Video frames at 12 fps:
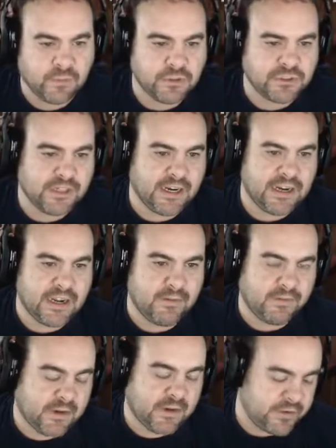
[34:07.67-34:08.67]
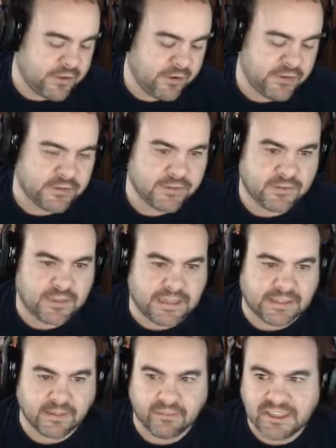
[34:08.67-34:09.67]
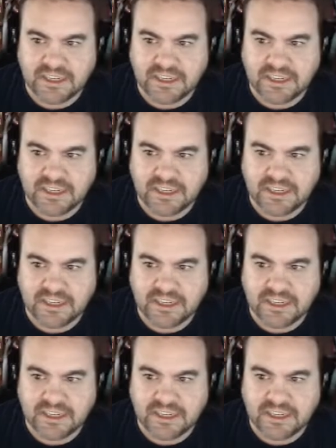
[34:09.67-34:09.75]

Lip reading: thing I have down here is like the league